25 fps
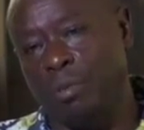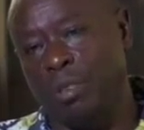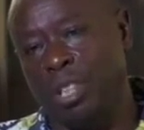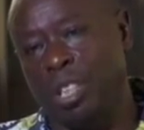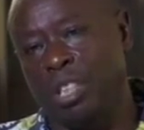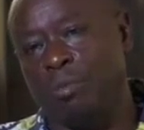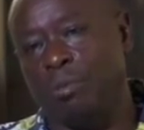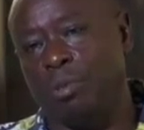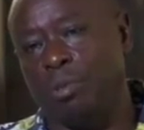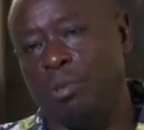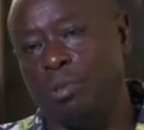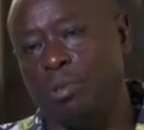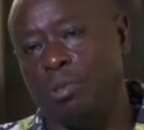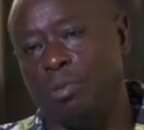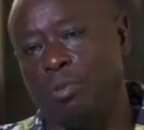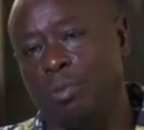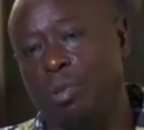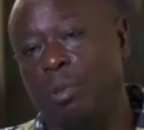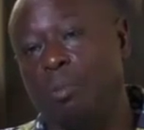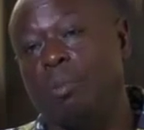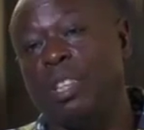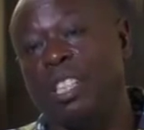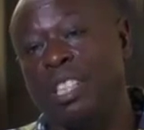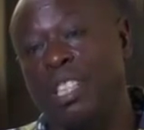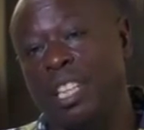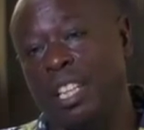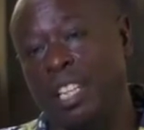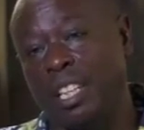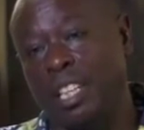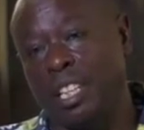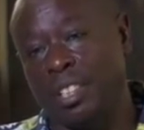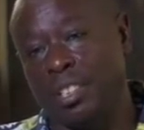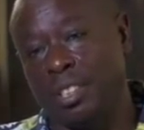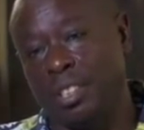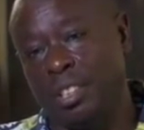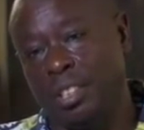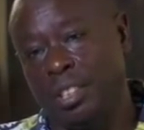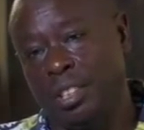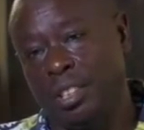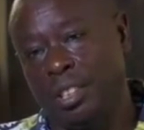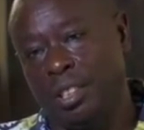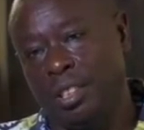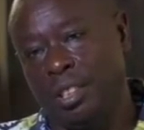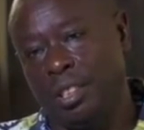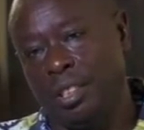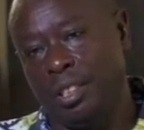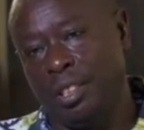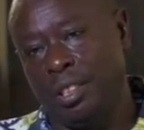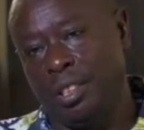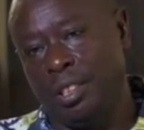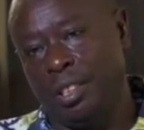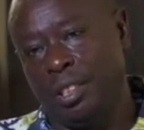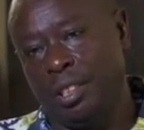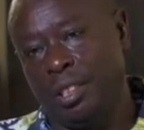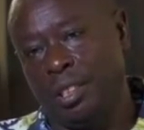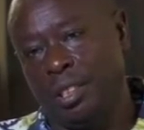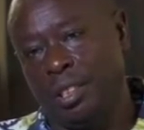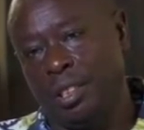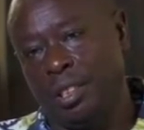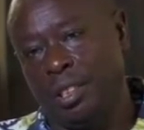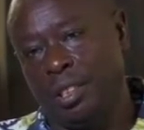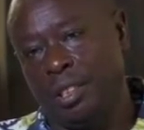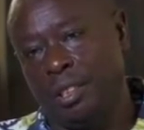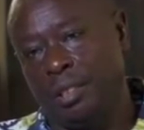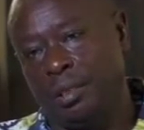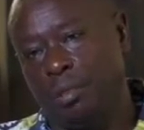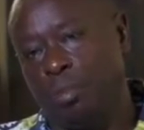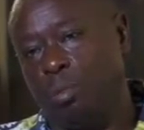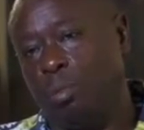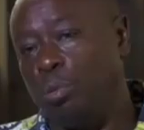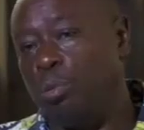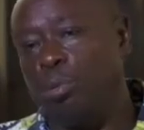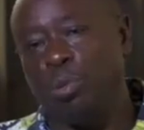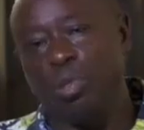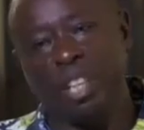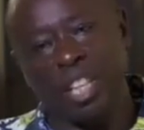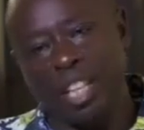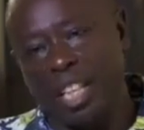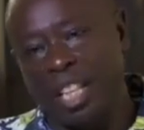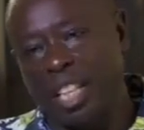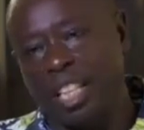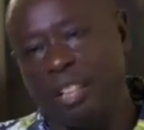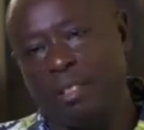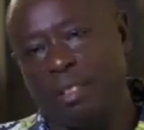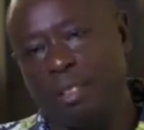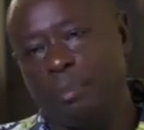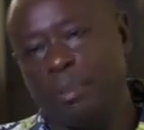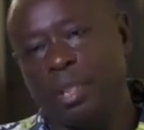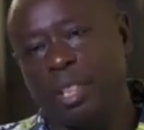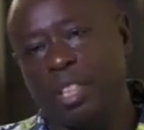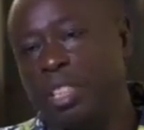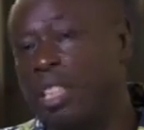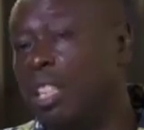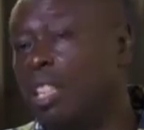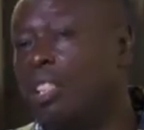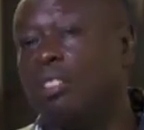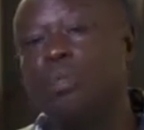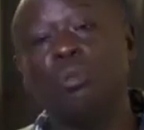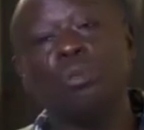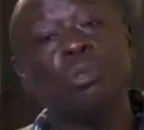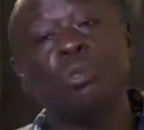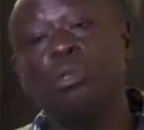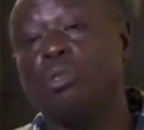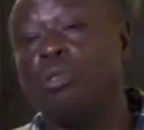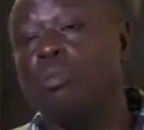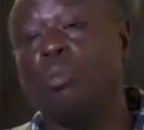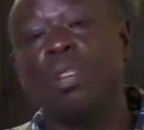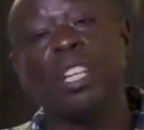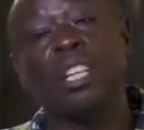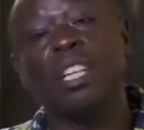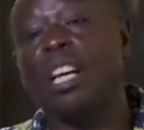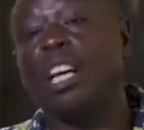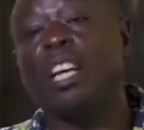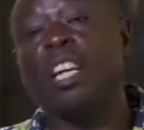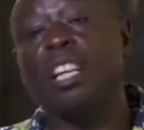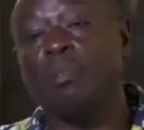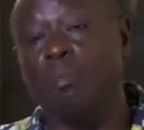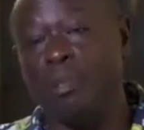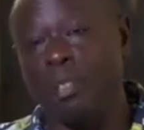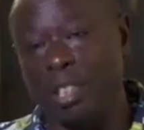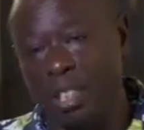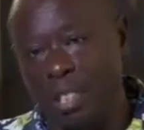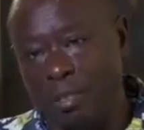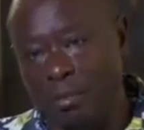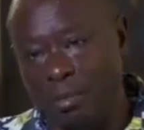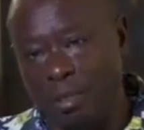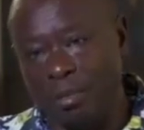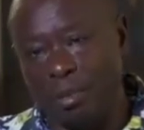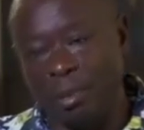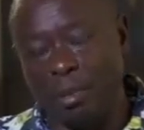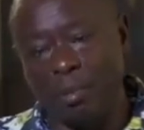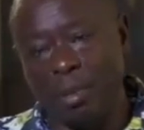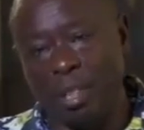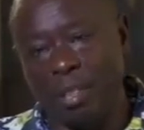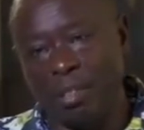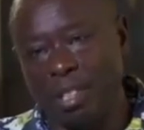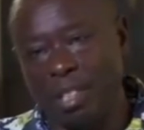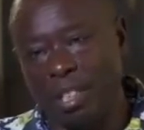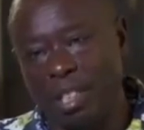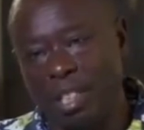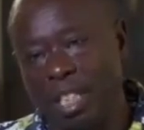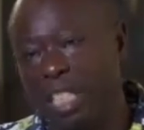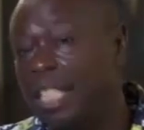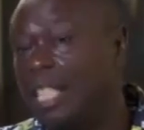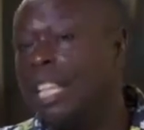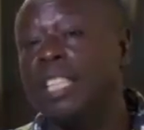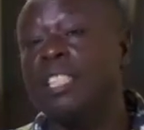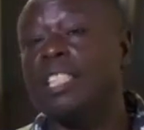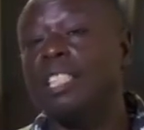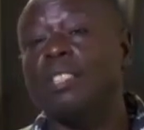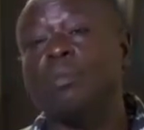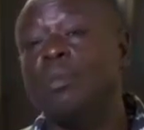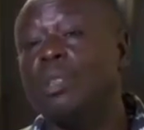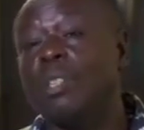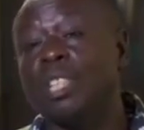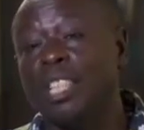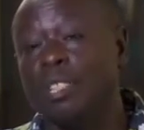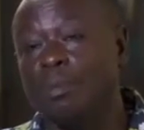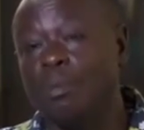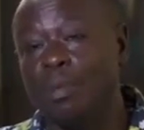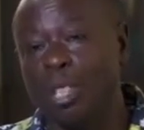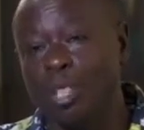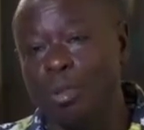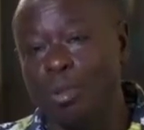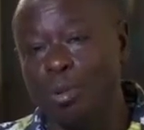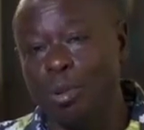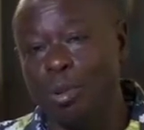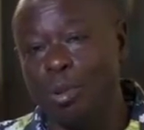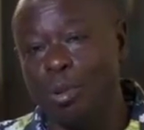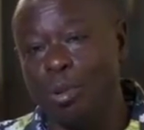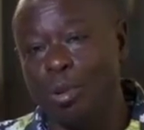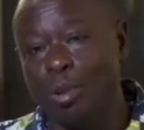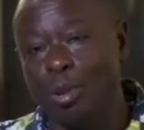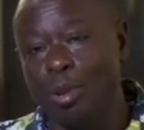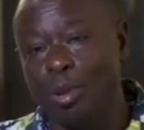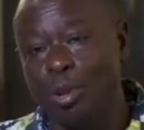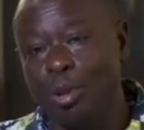William Ruto for mentoring us. Uhuru Kenyatta, our president, refused to mentor anybody from the mountain. He doesn't want anybody to grow.